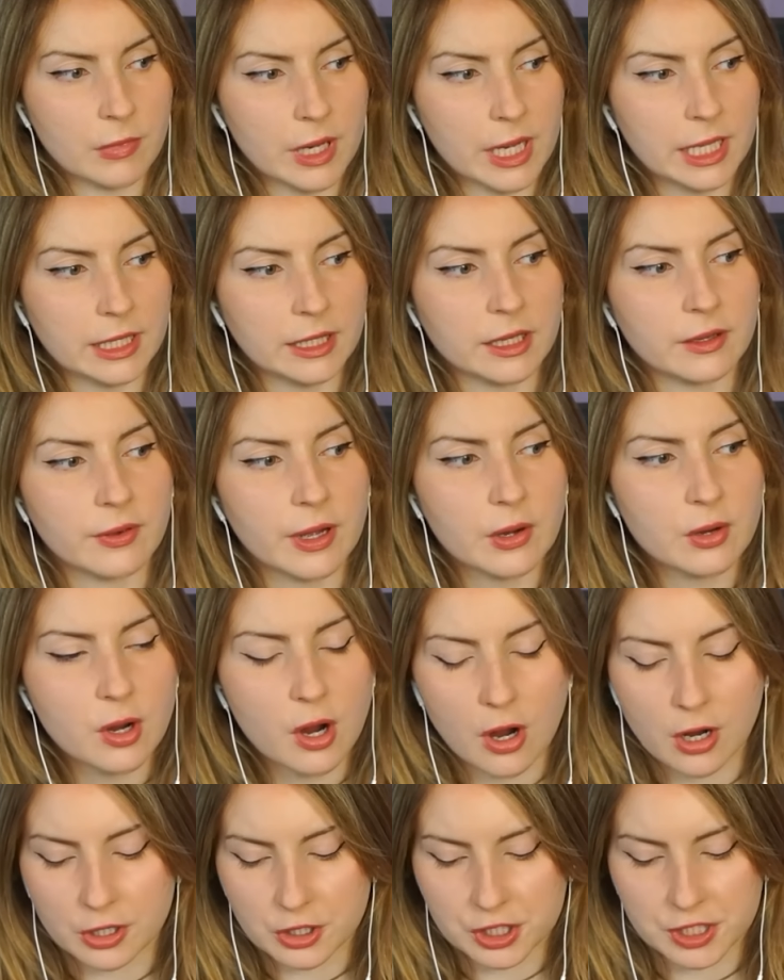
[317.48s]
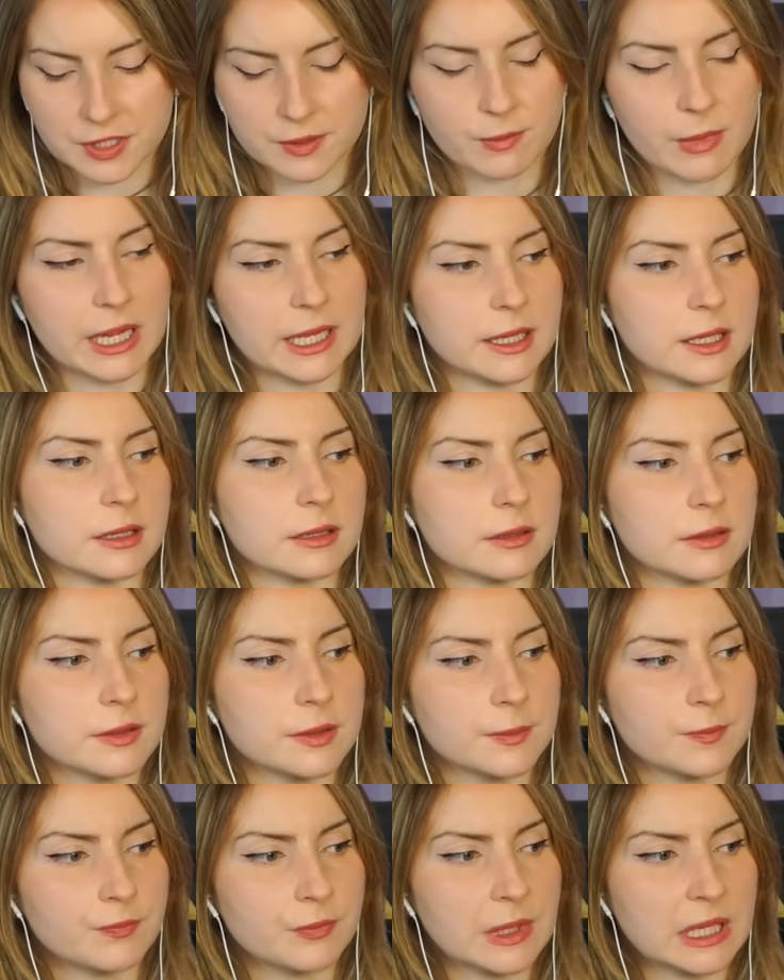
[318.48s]
I love how cautious Mike is.
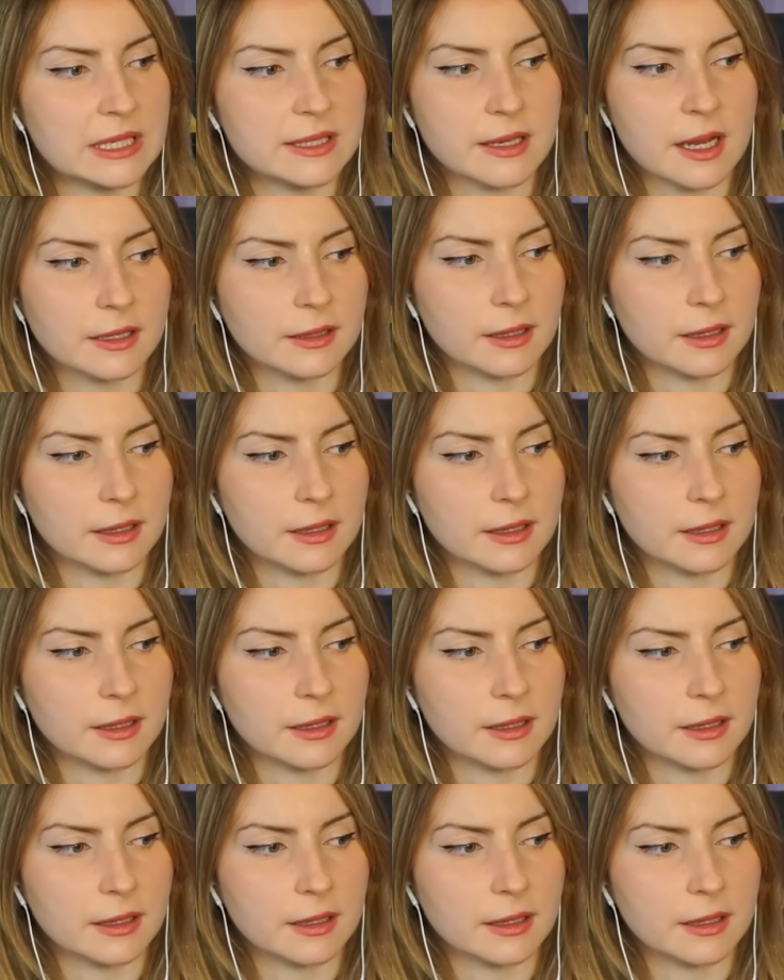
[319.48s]
He's not